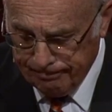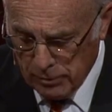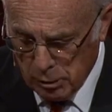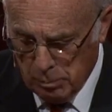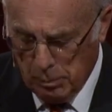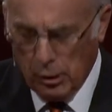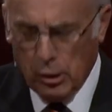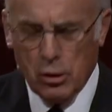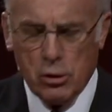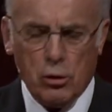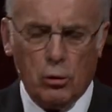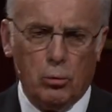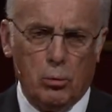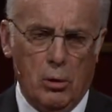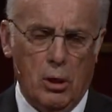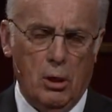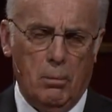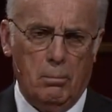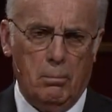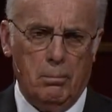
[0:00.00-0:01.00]
Spiritual
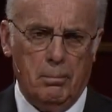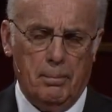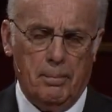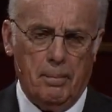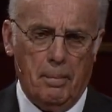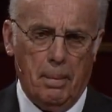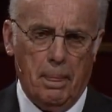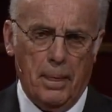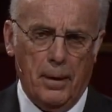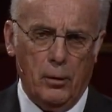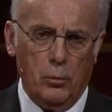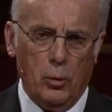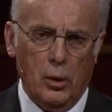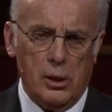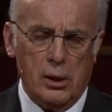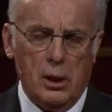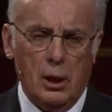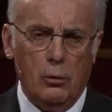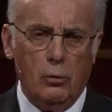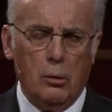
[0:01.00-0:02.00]
realm in
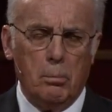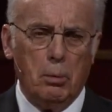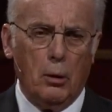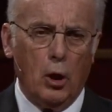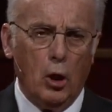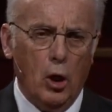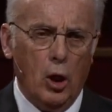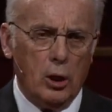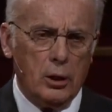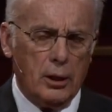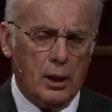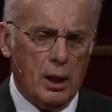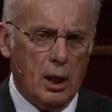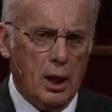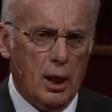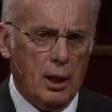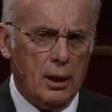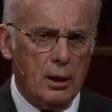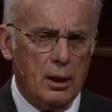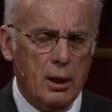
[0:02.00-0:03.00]
which he would belong to
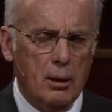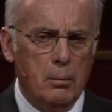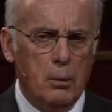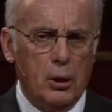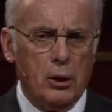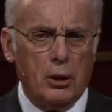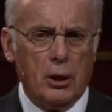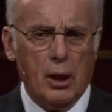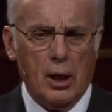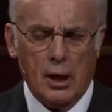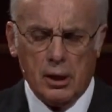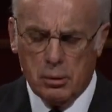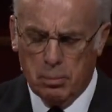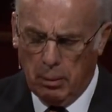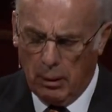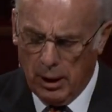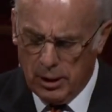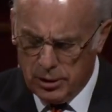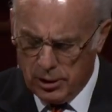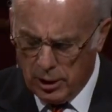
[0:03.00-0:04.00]
God, come under God's
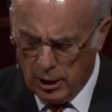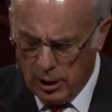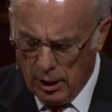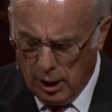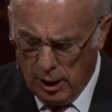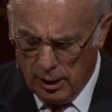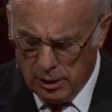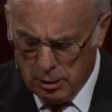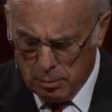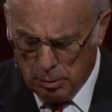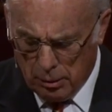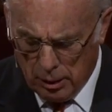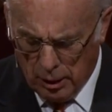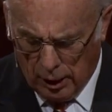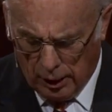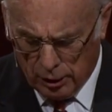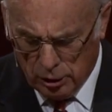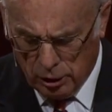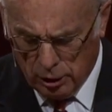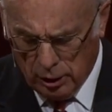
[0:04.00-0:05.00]
blessing, God's
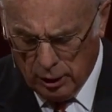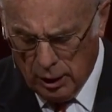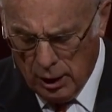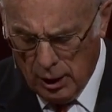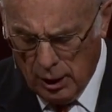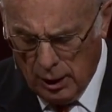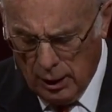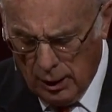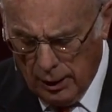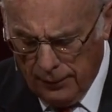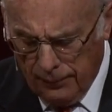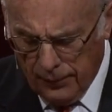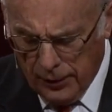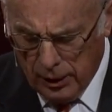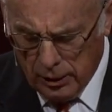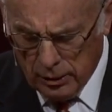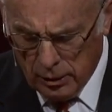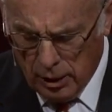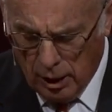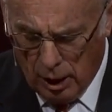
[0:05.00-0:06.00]
protection,
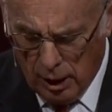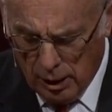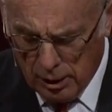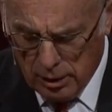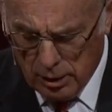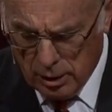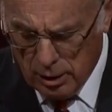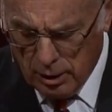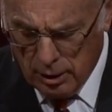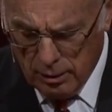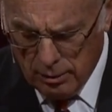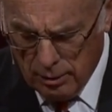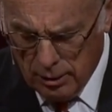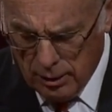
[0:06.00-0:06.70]
and God's